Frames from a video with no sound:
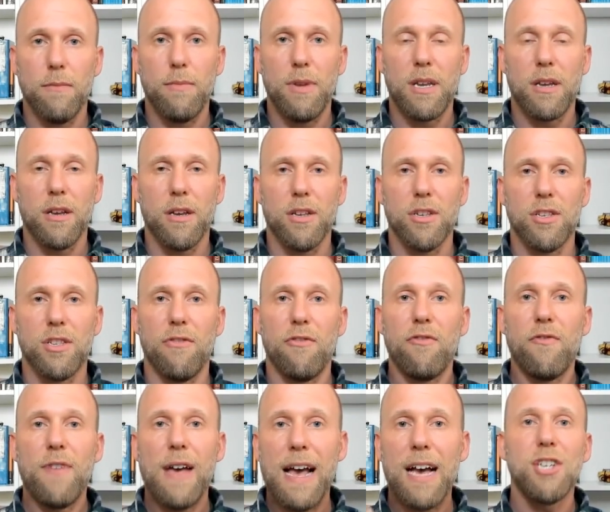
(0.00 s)
because the
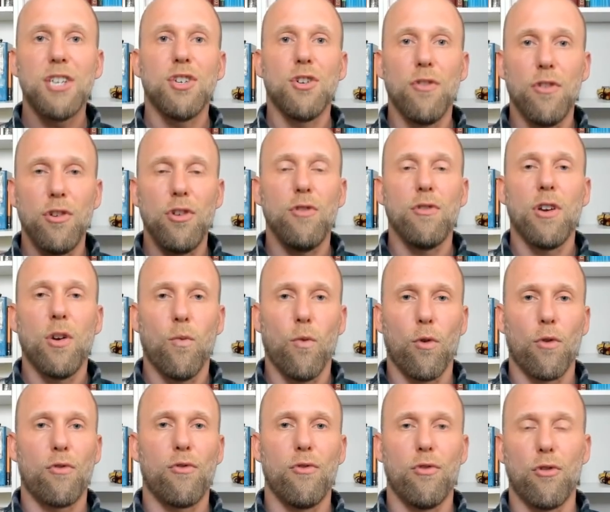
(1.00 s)
faster that you can
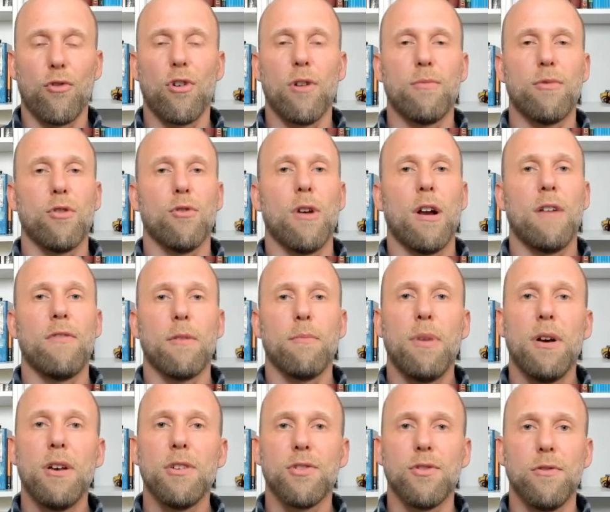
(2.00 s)
work through the cryptographic
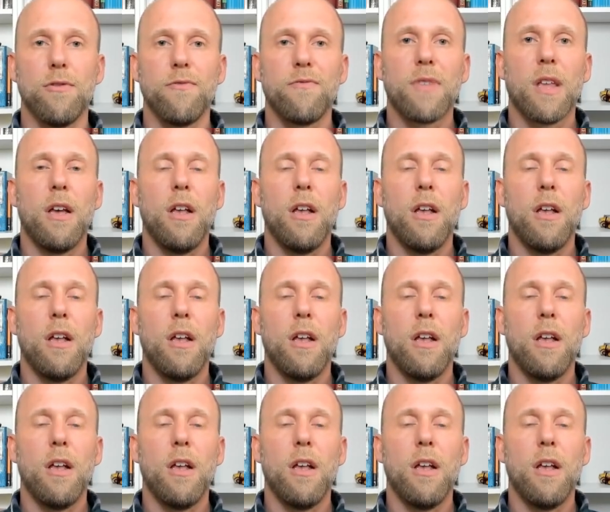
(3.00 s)
puzzle,